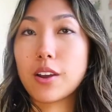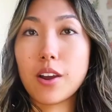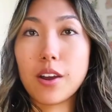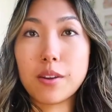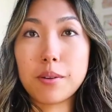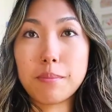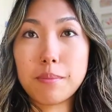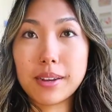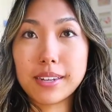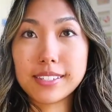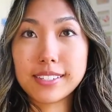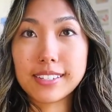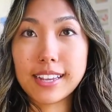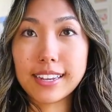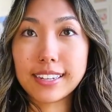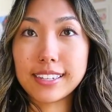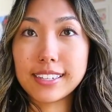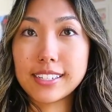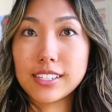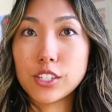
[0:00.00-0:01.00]
on my
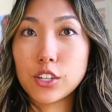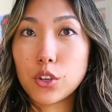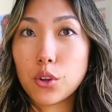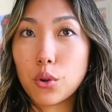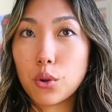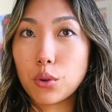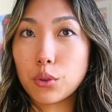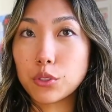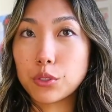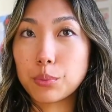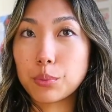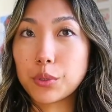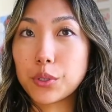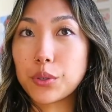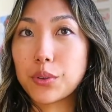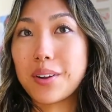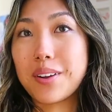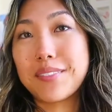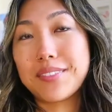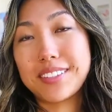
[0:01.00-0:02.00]
second cold
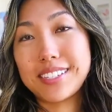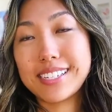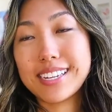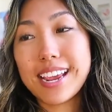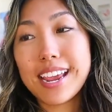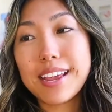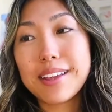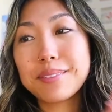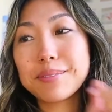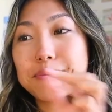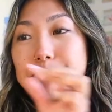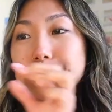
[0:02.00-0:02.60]
brew of the day.